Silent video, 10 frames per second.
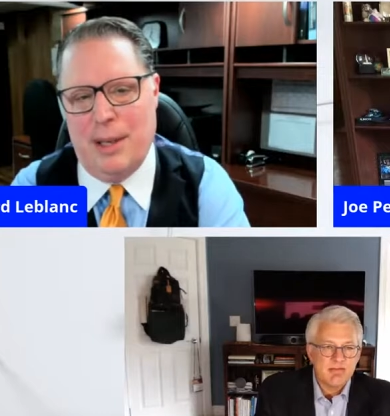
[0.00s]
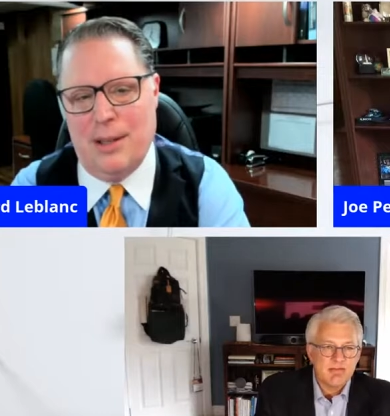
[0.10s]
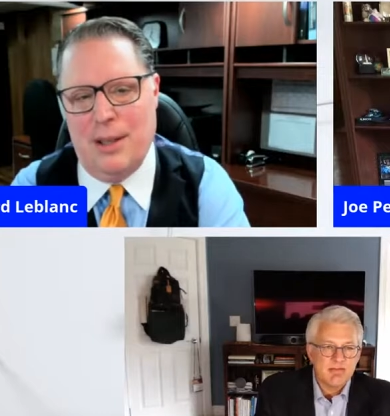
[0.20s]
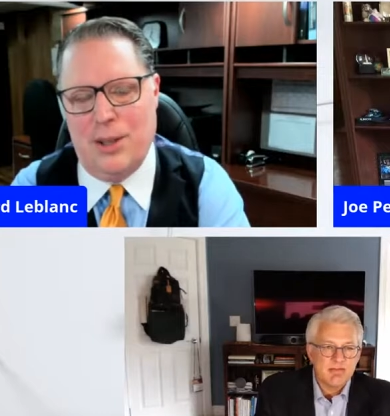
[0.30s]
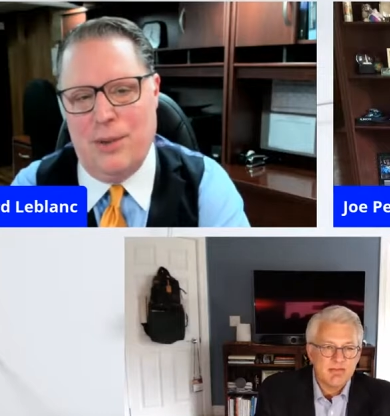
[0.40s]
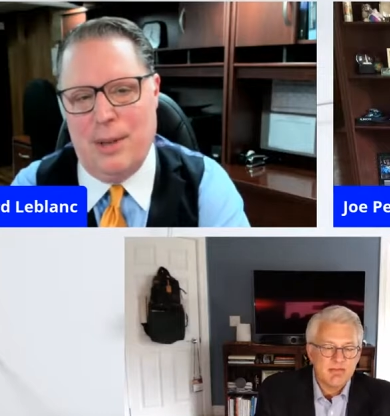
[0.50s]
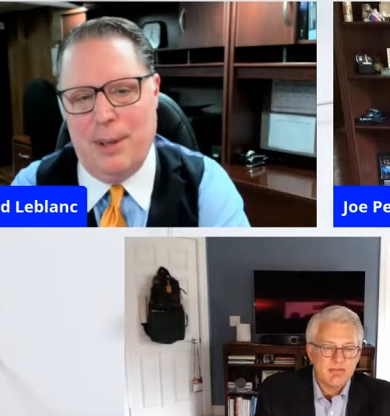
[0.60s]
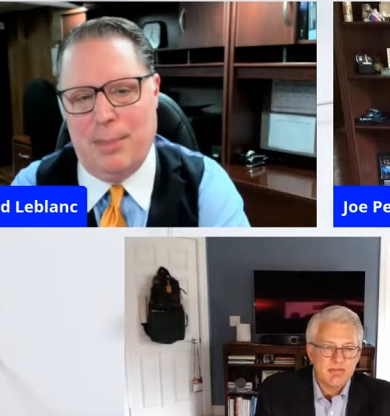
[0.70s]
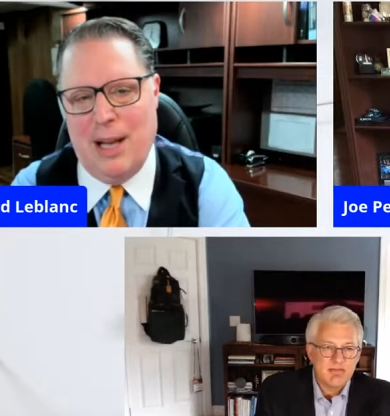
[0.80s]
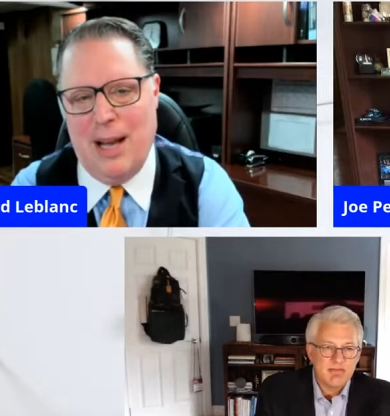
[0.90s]
Speaker 1: the biggest issue that
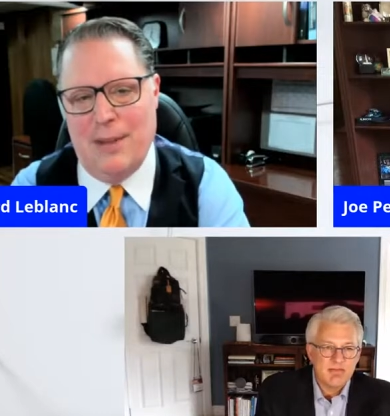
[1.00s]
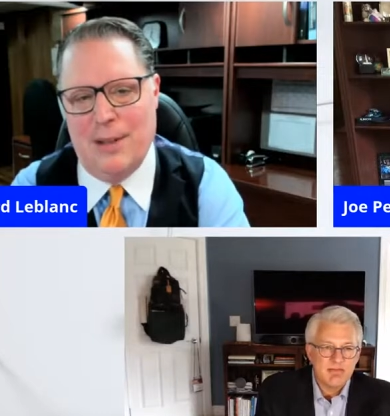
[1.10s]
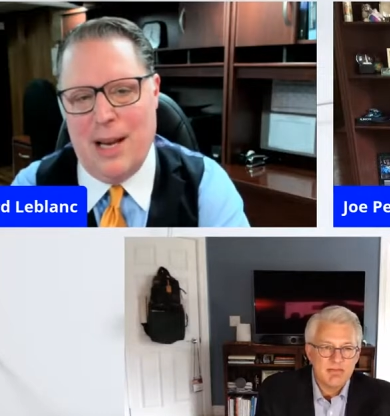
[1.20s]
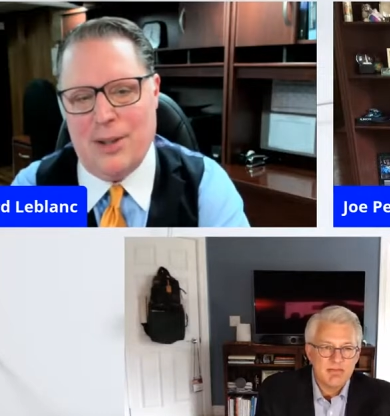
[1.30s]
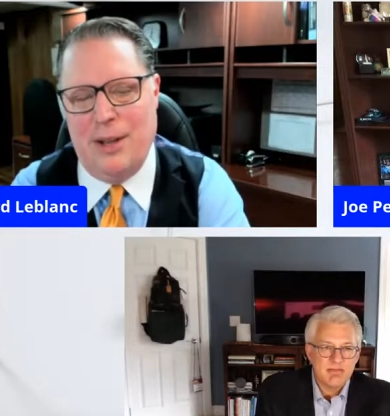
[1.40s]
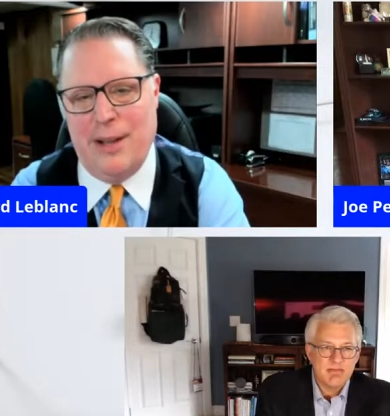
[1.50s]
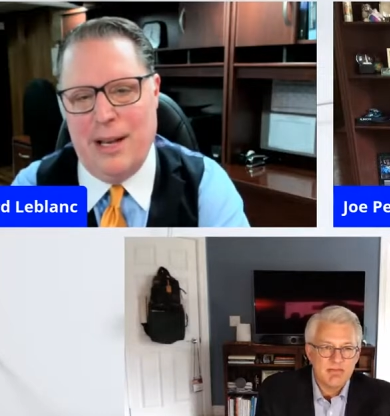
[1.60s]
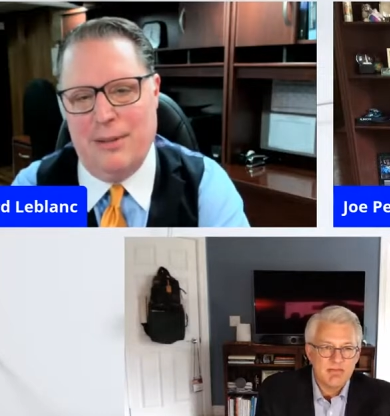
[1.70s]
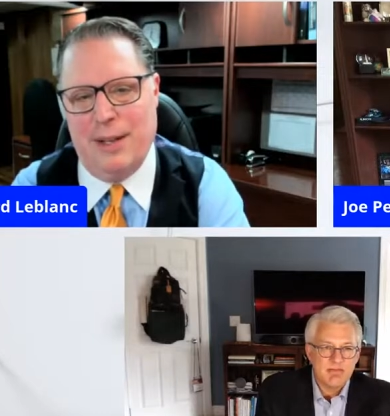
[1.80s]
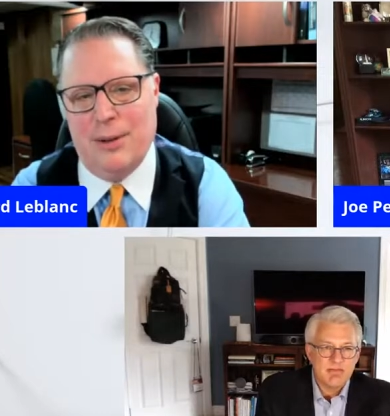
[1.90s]
people have is actually
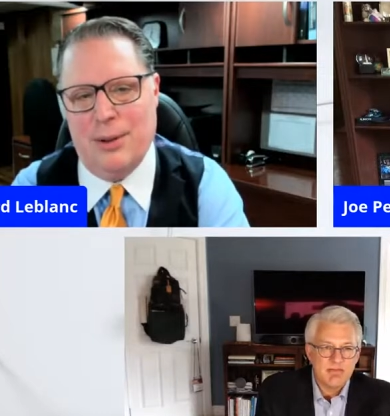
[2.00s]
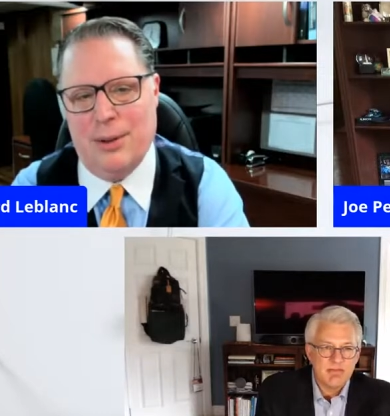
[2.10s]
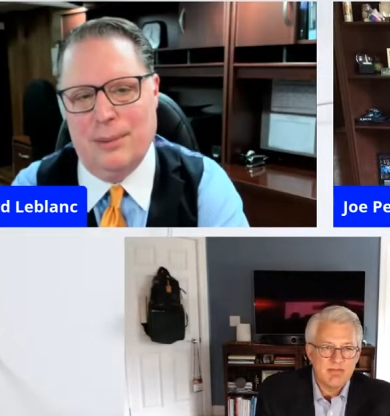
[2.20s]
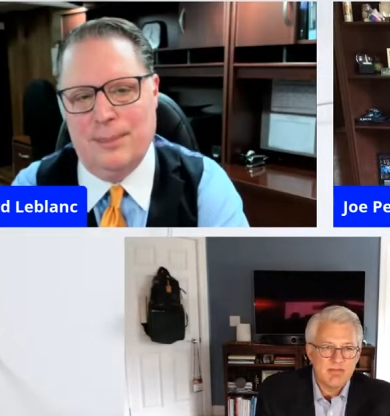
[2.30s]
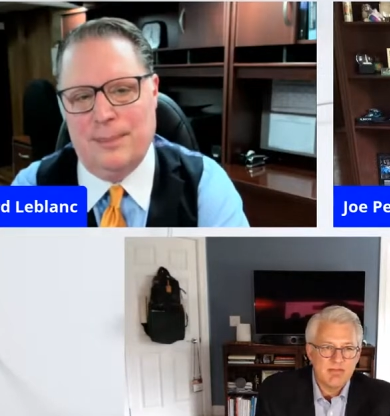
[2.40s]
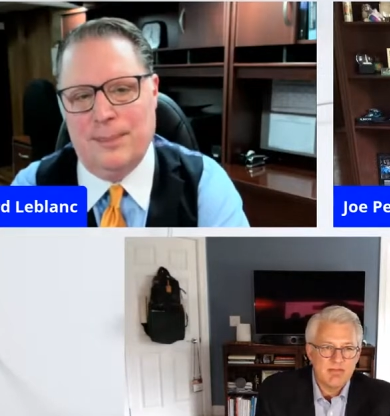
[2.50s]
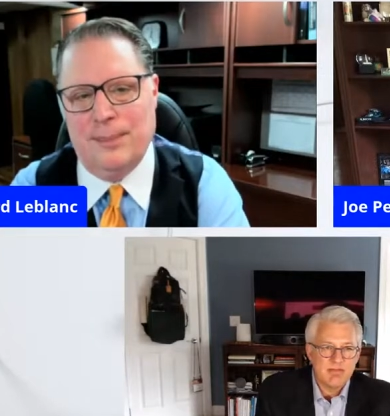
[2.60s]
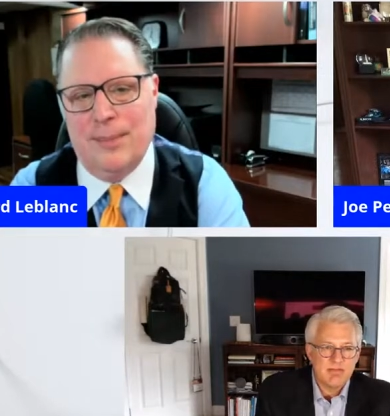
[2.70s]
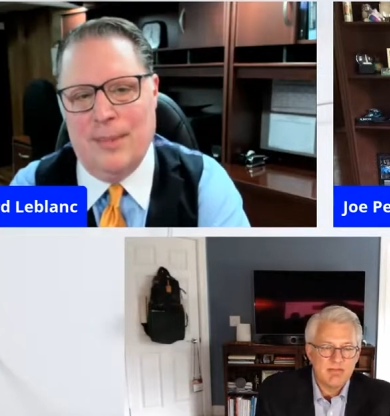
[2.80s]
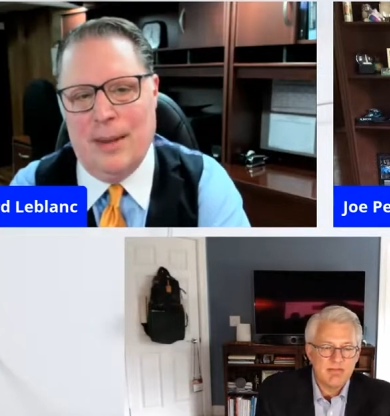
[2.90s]
the elevators
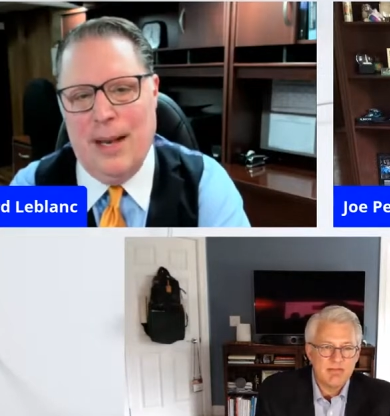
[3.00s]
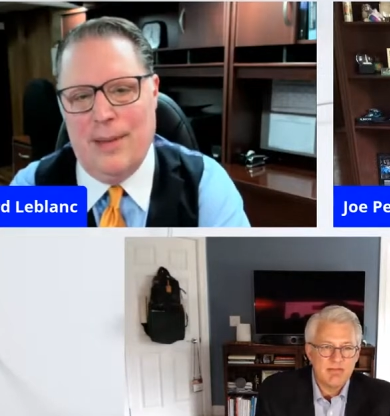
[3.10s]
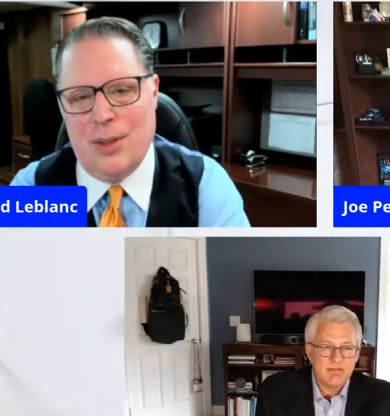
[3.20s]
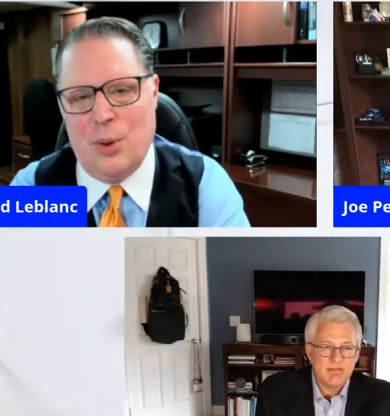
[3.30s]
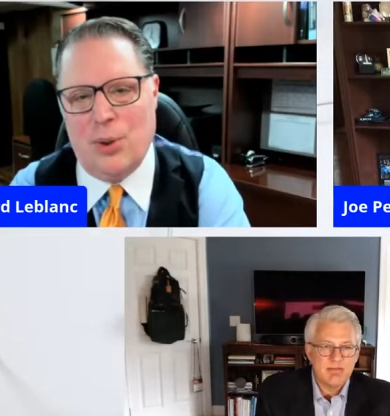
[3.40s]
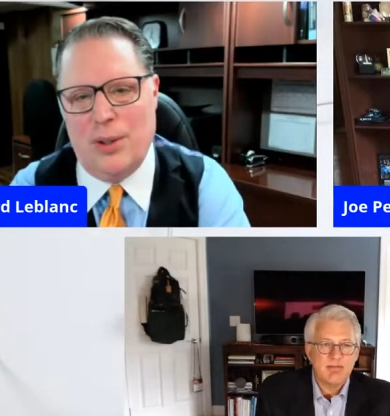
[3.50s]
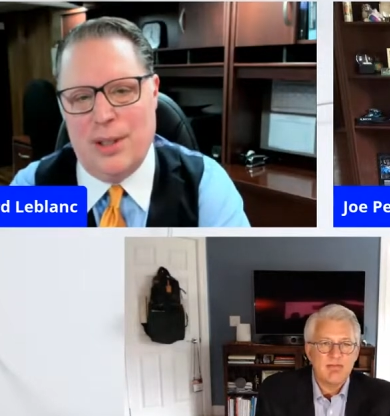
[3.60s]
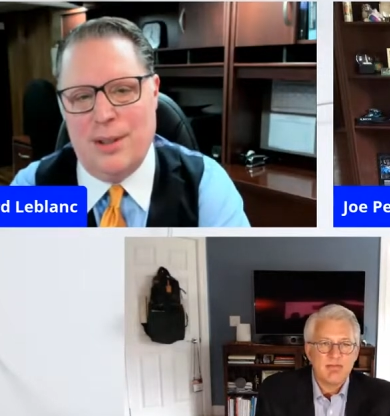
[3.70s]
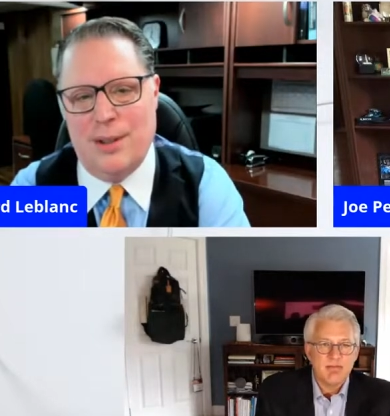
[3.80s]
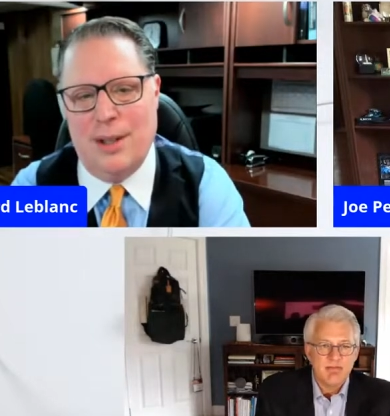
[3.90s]
and the social
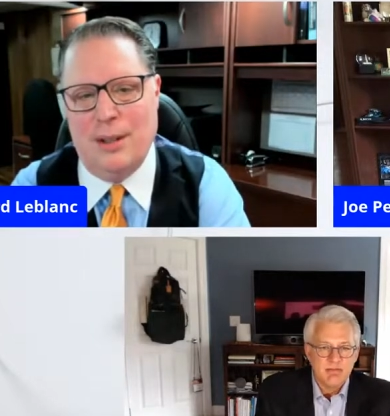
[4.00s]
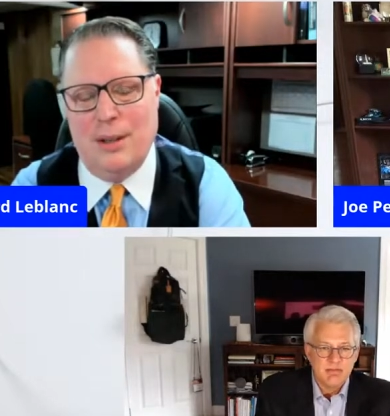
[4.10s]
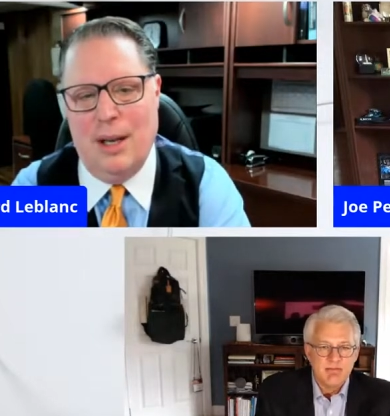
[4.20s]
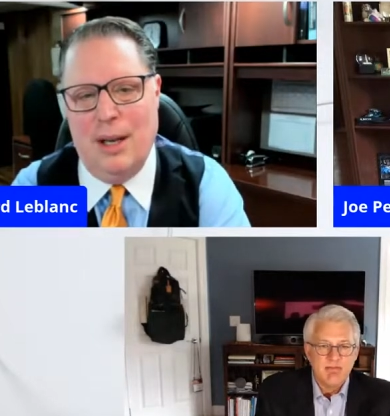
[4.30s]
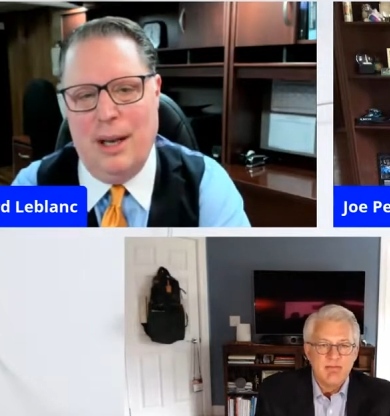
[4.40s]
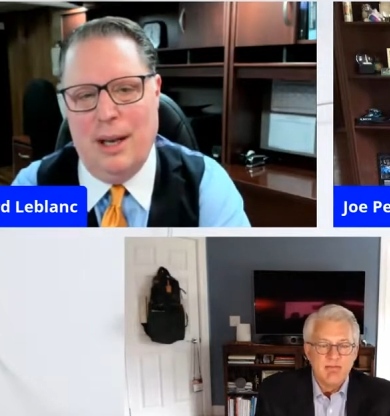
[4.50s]
distancing